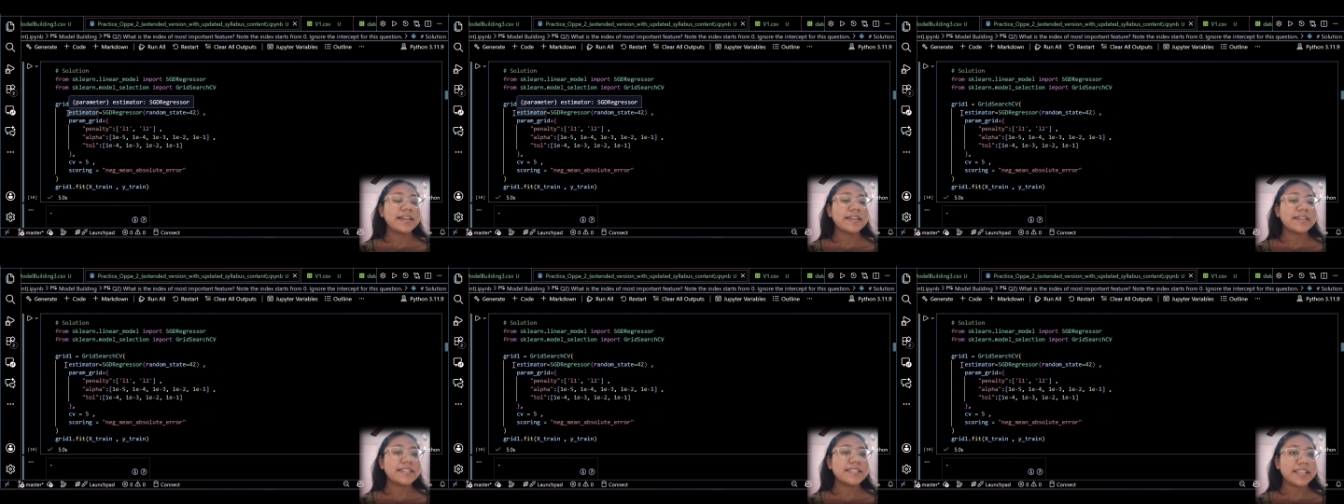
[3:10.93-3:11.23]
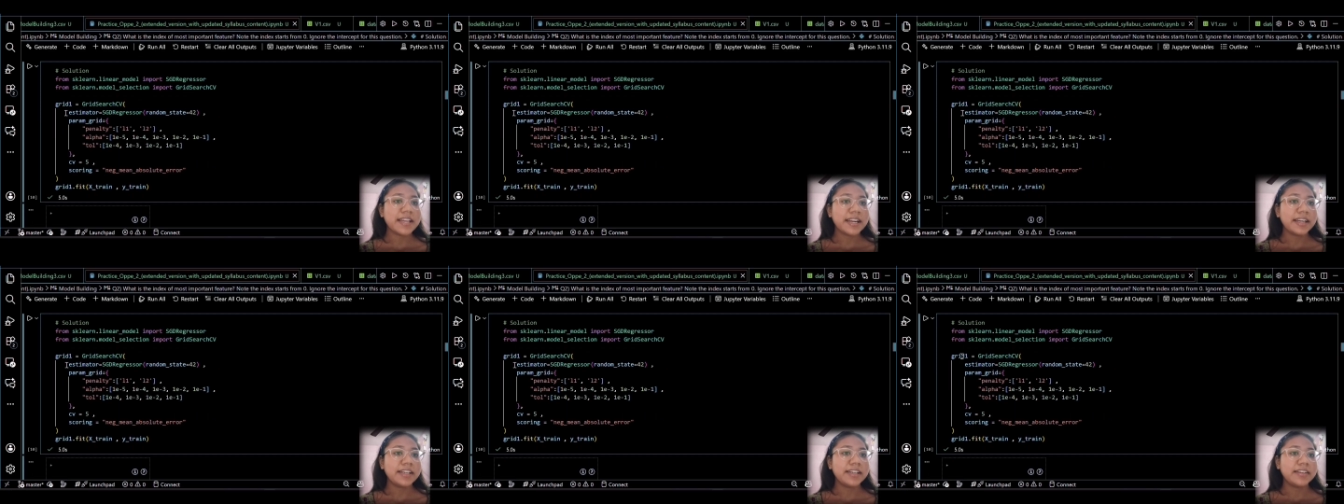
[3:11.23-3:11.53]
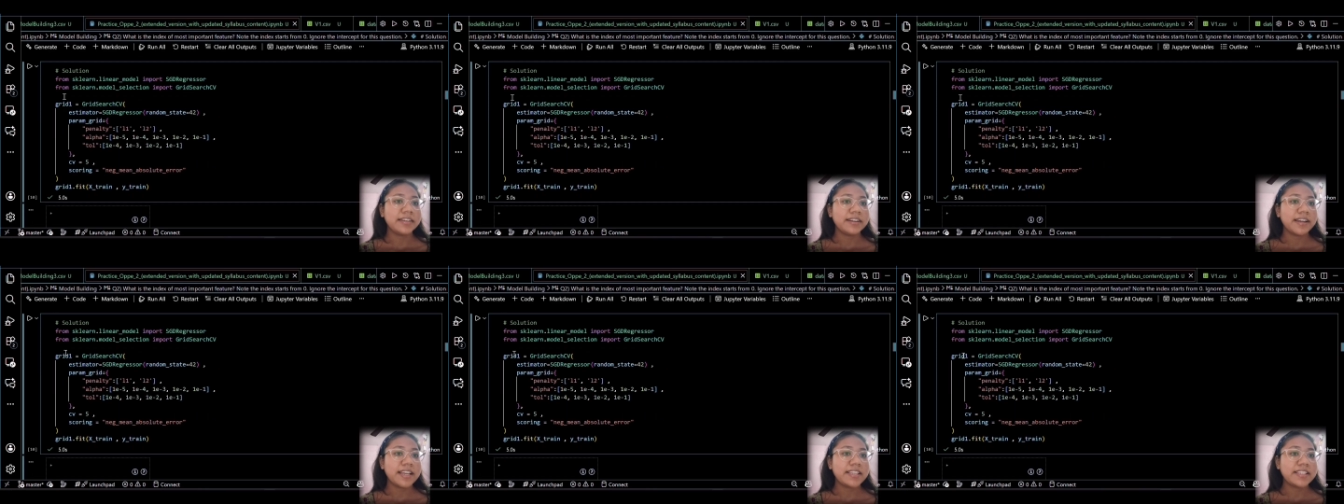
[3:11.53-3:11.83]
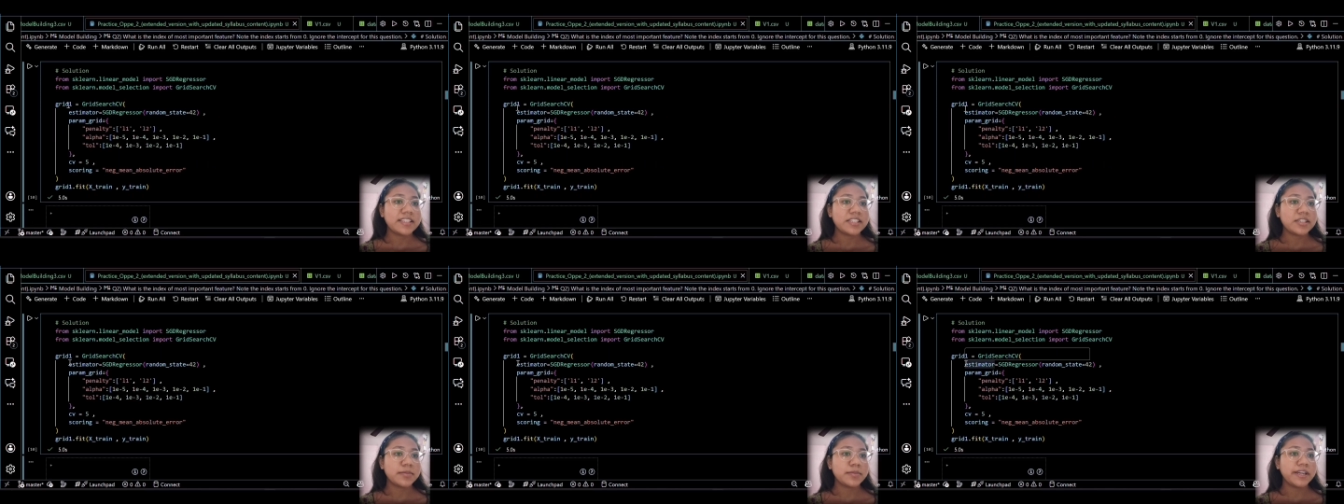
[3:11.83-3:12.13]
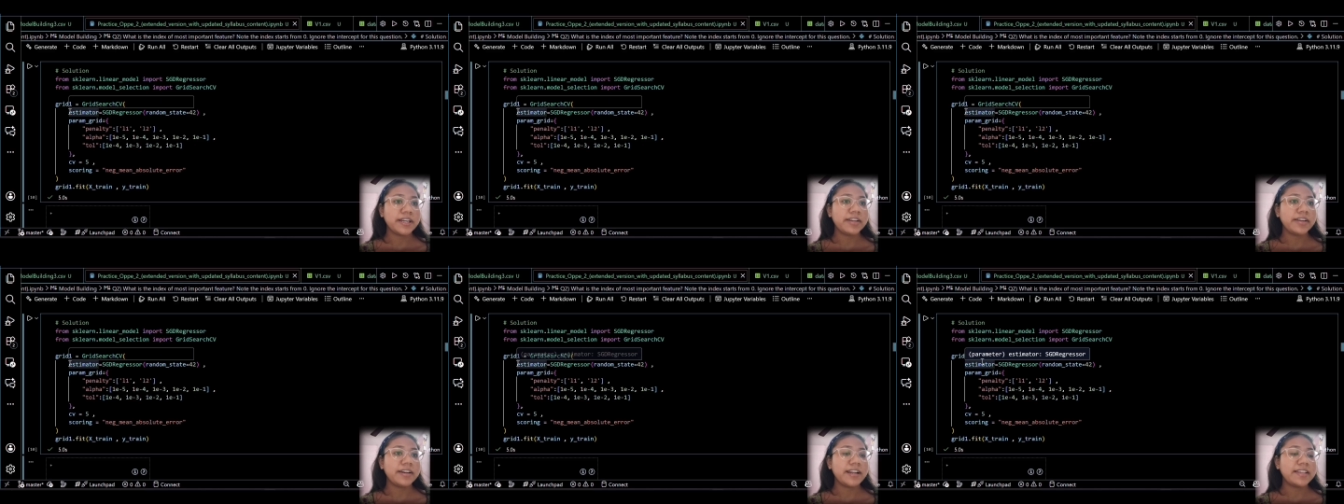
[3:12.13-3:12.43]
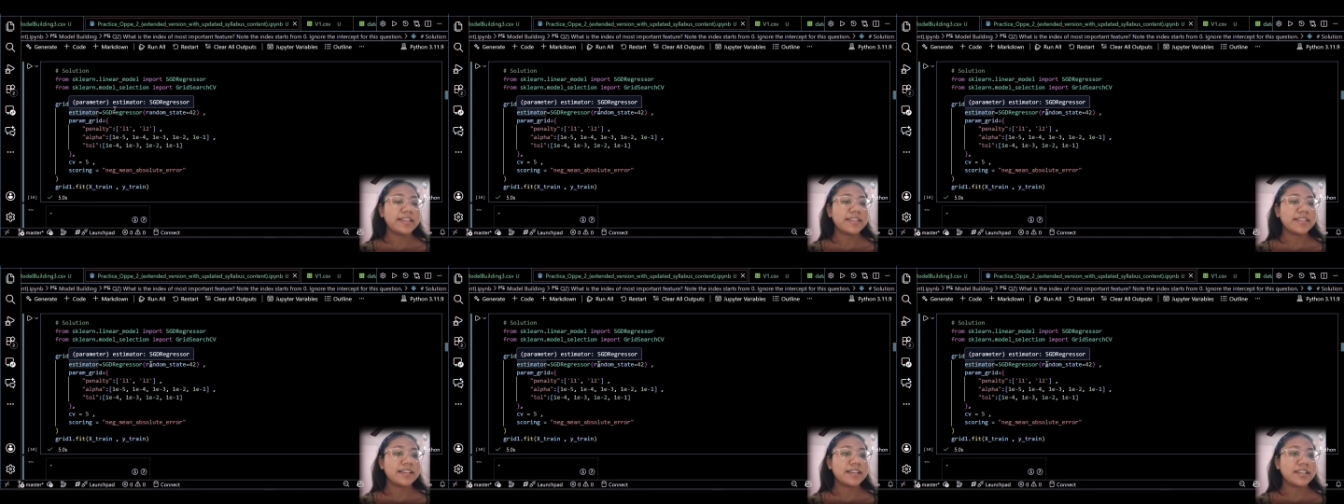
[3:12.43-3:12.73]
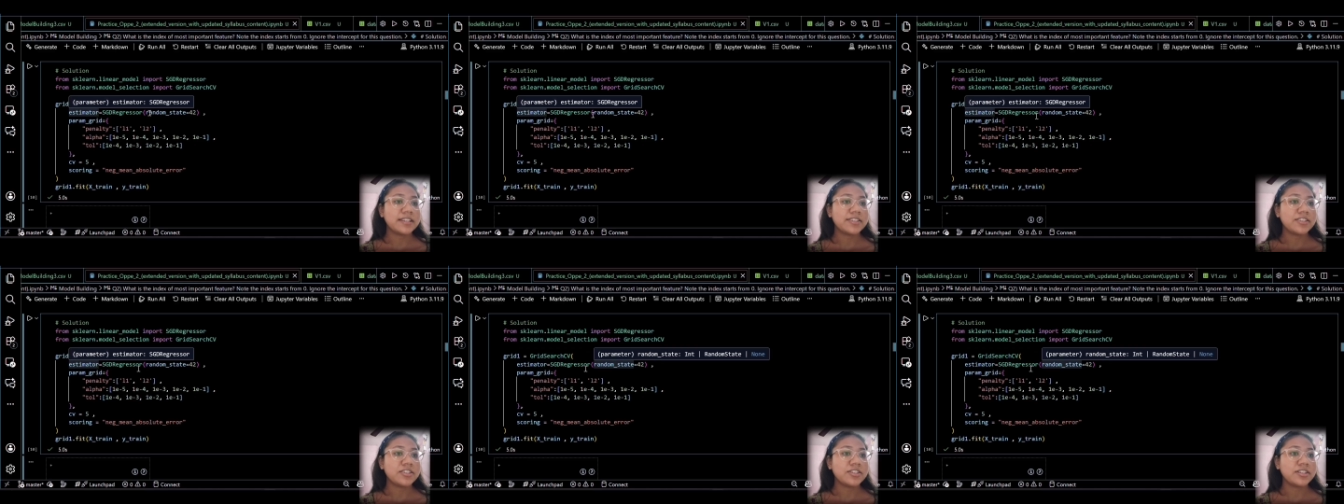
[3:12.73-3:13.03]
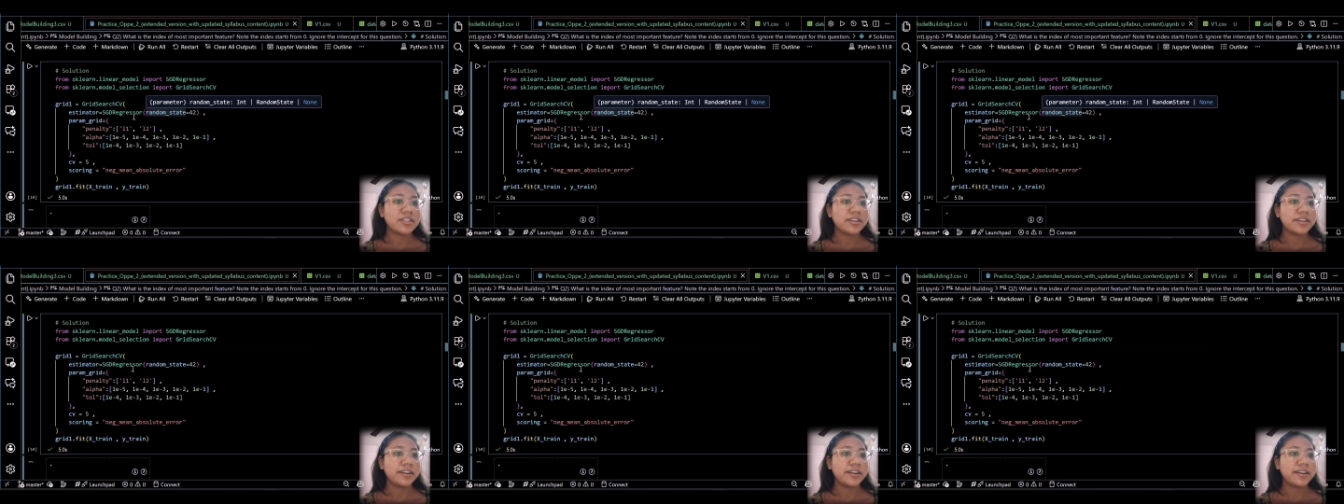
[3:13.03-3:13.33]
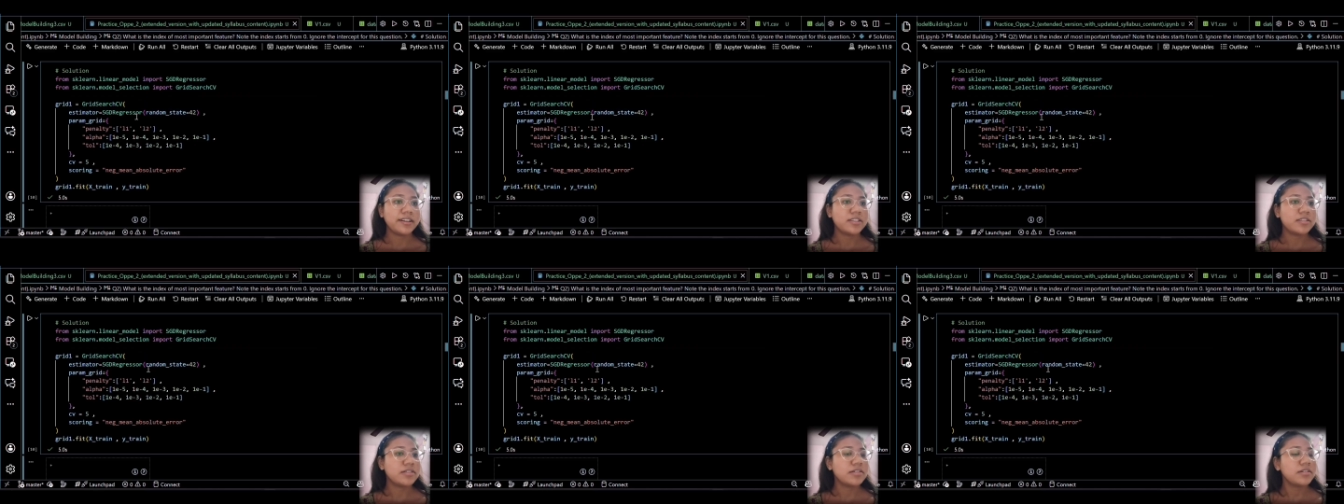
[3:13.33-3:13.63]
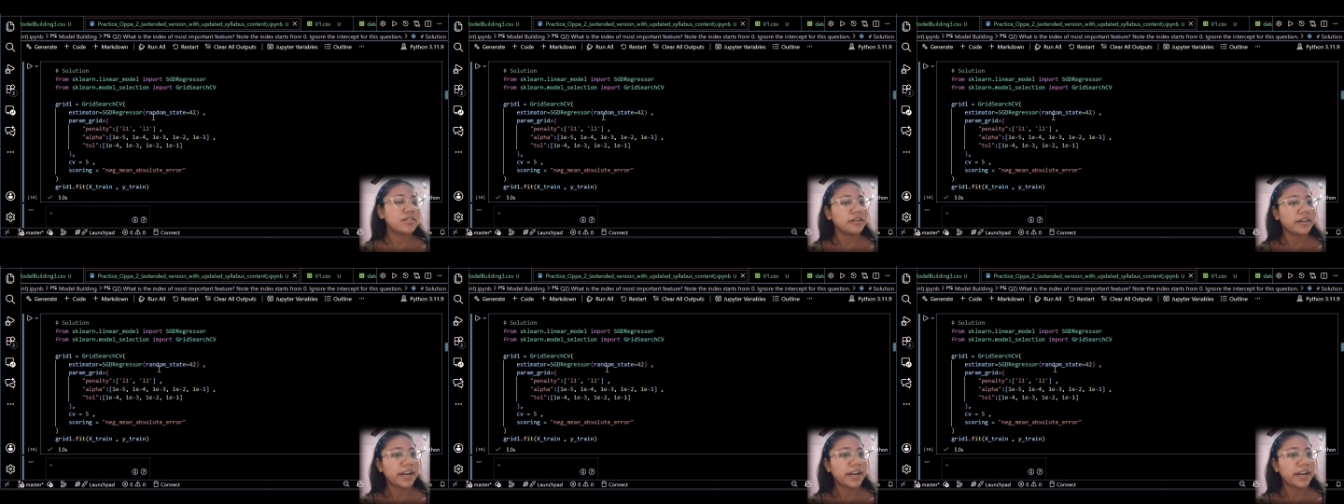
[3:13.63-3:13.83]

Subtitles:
set estimator as SGD regressor,